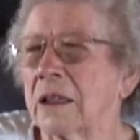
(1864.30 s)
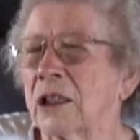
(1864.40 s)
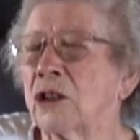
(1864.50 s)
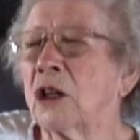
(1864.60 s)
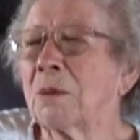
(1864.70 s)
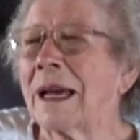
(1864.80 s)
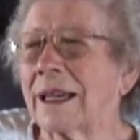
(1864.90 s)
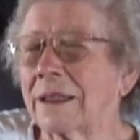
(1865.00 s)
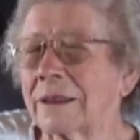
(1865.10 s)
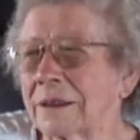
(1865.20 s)
You go
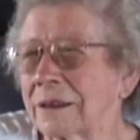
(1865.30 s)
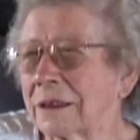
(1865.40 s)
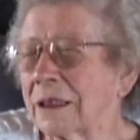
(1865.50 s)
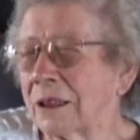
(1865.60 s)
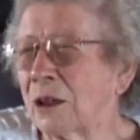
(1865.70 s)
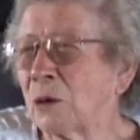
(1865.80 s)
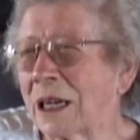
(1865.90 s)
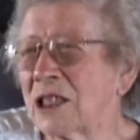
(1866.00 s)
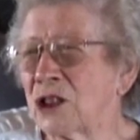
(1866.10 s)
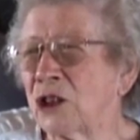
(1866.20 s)
back a
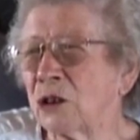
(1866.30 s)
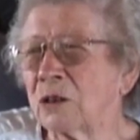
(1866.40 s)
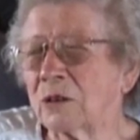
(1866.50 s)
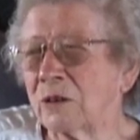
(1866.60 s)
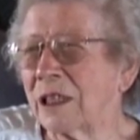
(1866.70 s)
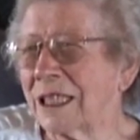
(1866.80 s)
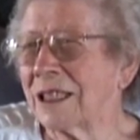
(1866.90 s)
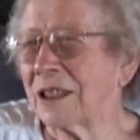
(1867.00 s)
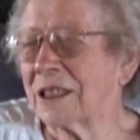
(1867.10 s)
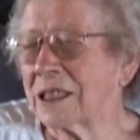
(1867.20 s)
ways and you'll run
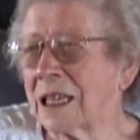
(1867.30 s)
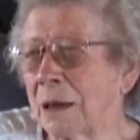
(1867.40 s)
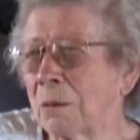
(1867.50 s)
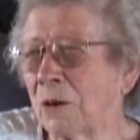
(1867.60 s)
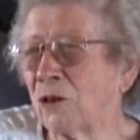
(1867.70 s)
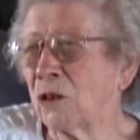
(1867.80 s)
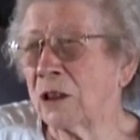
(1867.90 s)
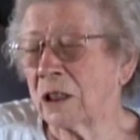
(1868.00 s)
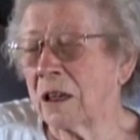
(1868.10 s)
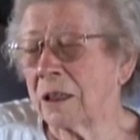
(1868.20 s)
into the same. If you
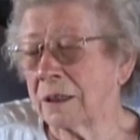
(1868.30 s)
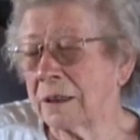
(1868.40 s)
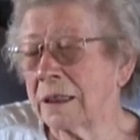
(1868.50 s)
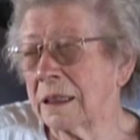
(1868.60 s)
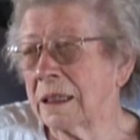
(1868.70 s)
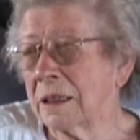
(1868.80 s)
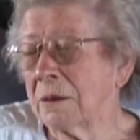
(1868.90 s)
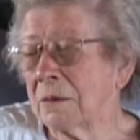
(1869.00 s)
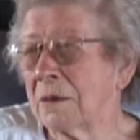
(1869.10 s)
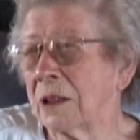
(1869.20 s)
look on
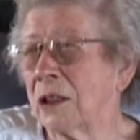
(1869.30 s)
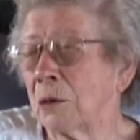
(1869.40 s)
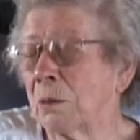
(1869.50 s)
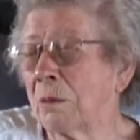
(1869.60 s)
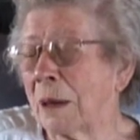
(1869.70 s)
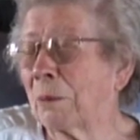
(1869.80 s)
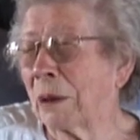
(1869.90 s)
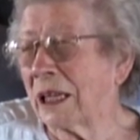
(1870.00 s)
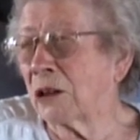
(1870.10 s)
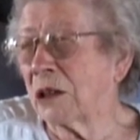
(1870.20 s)
your, my
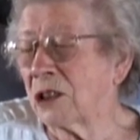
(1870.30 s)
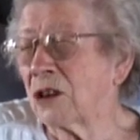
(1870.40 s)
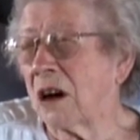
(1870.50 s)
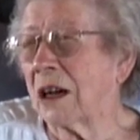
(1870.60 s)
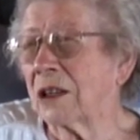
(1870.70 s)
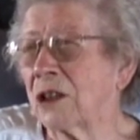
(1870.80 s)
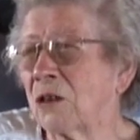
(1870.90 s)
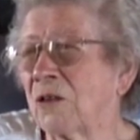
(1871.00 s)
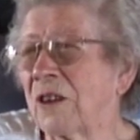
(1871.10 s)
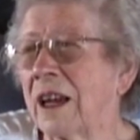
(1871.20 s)
pedigree chart,
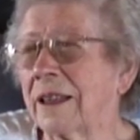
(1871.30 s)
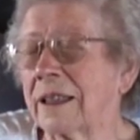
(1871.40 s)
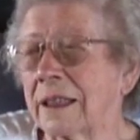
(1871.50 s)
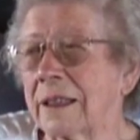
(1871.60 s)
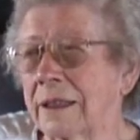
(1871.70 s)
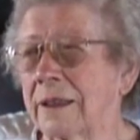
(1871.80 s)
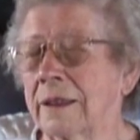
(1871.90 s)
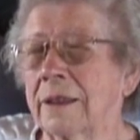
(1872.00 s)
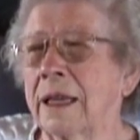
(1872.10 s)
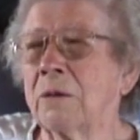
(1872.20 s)
you'll find that
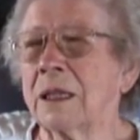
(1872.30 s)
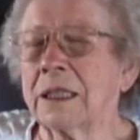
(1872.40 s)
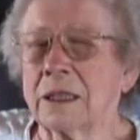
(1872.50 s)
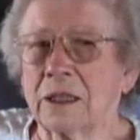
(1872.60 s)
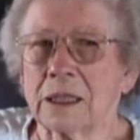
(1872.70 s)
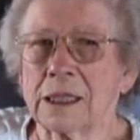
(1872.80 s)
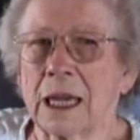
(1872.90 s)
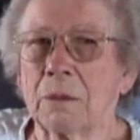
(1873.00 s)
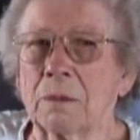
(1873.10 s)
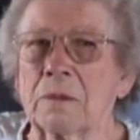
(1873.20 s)
they run into the
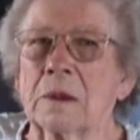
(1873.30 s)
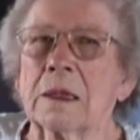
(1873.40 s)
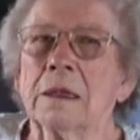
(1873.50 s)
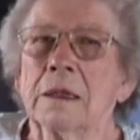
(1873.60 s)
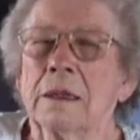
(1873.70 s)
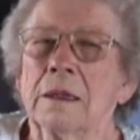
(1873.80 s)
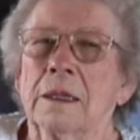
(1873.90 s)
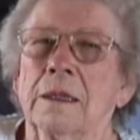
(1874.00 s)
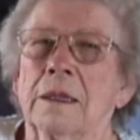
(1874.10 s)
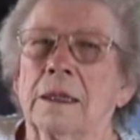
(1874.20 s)
same
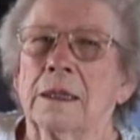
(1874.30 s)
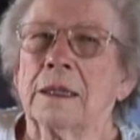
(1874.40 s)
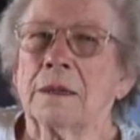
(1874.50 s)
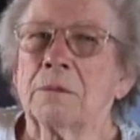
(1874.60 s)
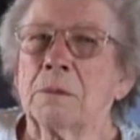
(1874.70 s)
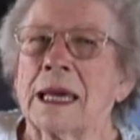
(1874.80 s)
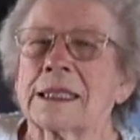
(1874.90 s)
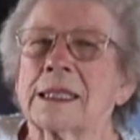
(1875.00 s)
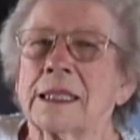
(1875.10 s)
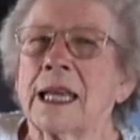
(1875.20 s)
uh,
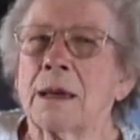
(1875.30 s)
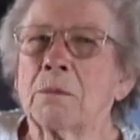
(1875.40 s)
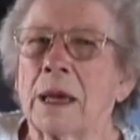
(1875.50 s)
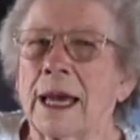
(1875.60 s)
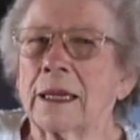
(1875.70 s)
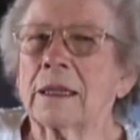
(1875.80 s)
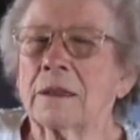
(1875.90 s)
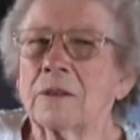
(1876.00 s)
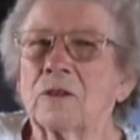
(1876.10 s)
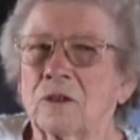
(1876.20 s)
Bassett name back
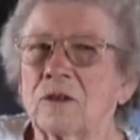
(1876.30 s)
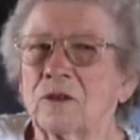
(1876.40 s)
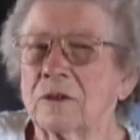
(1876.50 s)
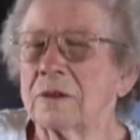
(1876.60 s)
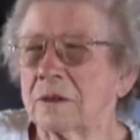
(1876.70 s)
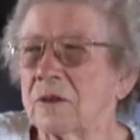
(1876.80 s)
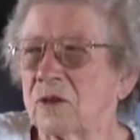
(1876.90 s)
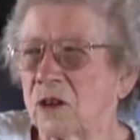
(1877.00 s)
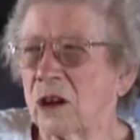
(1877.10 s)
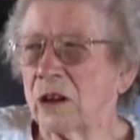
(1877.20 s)

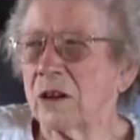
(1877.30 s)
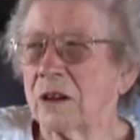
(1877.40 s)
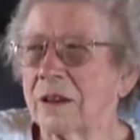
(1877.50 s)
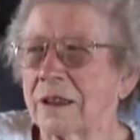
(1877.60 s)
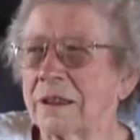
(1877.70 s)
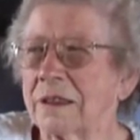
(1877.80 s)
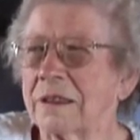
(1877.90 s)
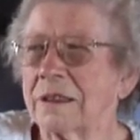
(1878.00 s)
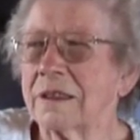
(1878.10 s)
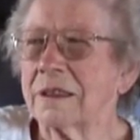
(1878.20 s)
farther.
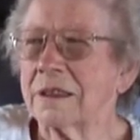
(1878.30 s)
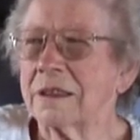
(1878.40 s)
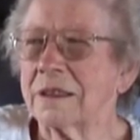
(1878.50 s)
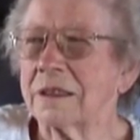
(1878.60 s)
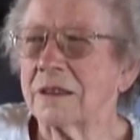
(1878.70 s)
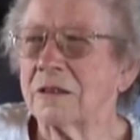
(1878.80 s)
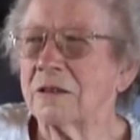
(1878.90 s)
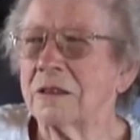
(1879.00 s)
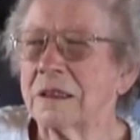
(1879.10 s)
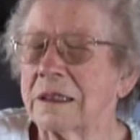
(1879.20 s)

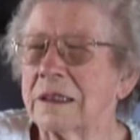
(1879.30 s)
So.